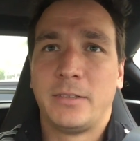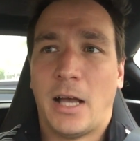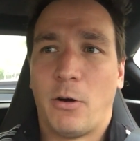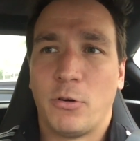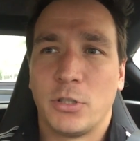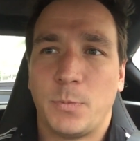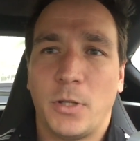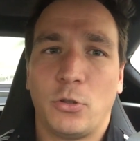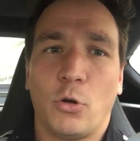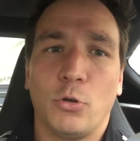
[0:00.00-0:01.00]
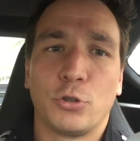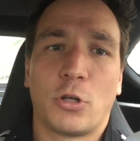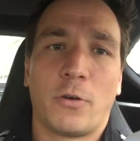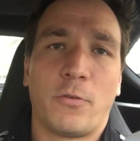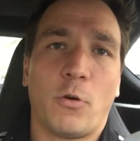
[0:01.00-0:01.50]
towers, but those
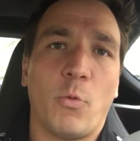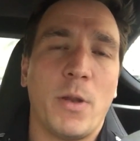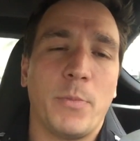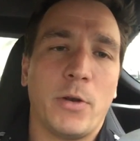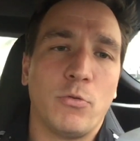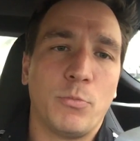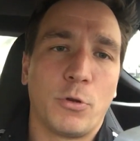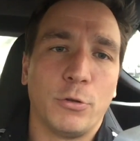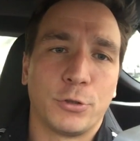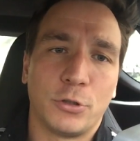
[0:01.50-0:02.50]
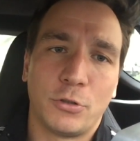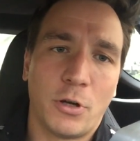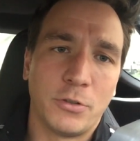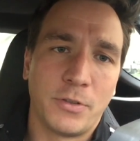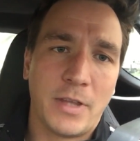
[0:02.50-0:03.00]
are for one bedroom closer to
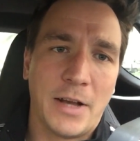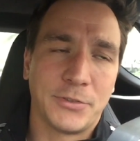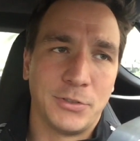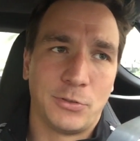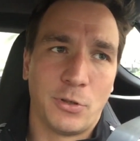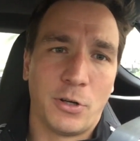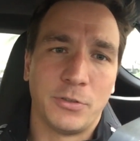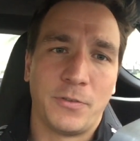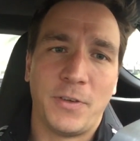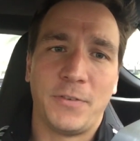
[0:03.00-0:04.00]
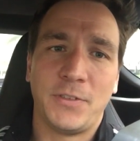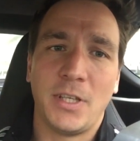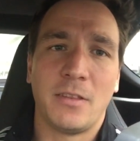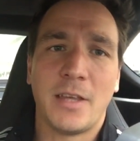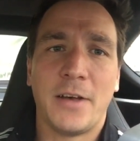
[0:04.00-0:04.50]
100,000 to
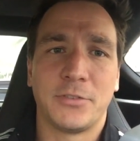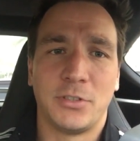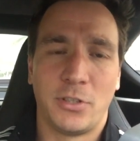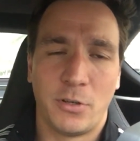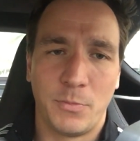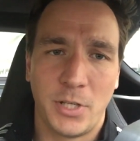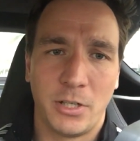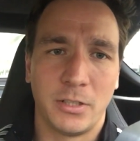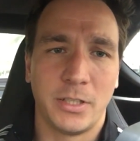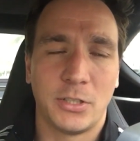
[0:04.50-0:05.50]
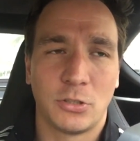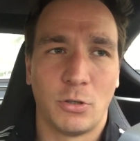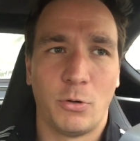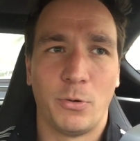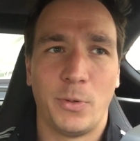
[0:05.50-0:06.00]
115,000 dirham yearly,
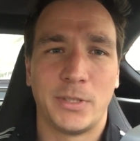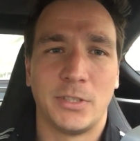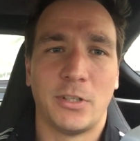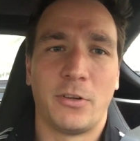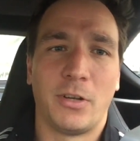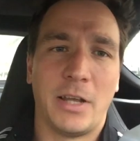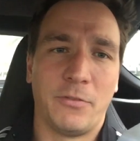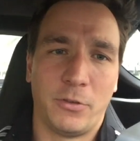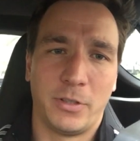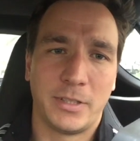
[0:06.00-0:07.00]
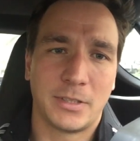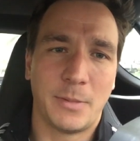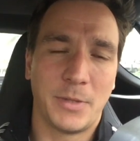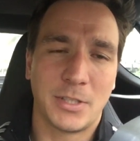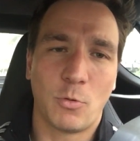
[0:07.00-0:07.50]
so it's another level.
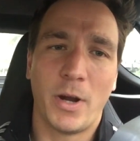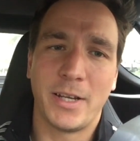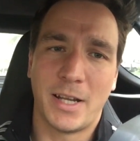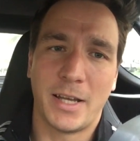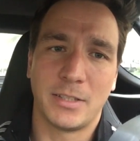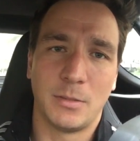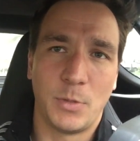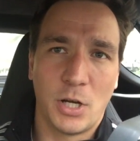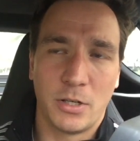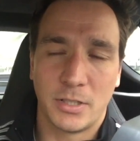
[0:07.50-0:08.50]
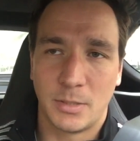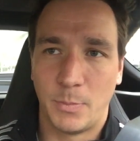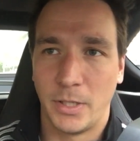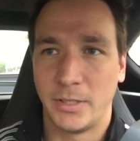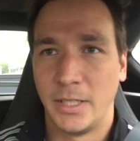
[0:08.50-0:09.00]
I mean, it's quite nice, to be
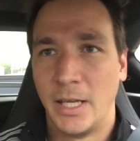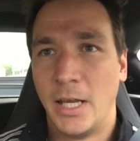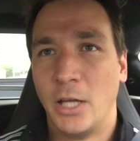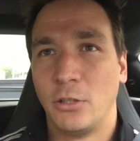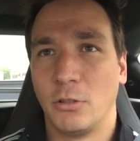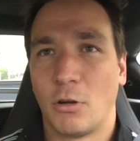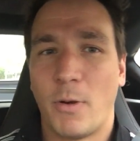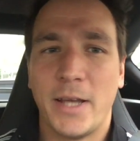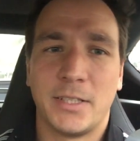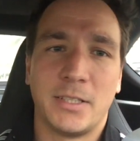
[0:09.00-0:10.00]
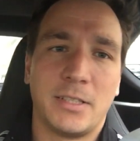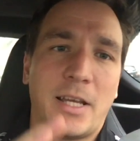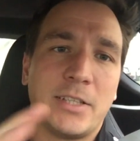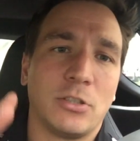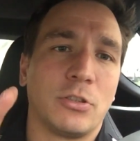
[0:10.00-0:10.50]
honest, but the low rise is a
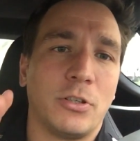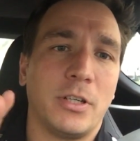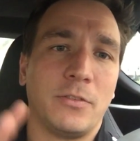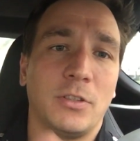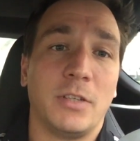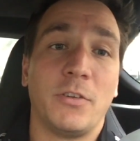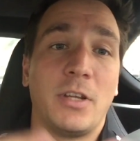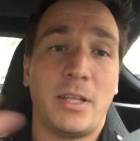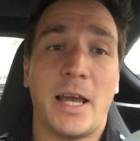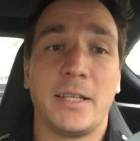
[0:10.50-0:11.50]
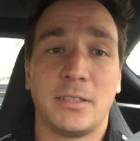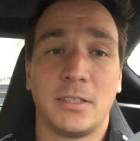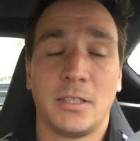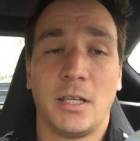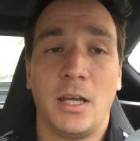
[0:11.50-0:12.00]
nice alternative to live in a
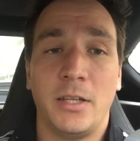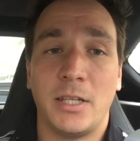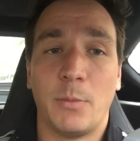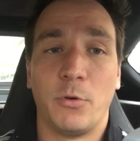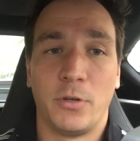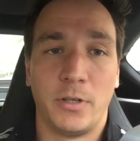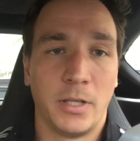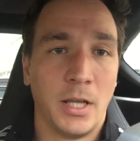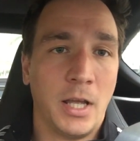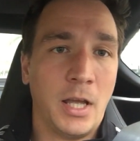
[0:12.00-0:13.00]
nice neighborhood.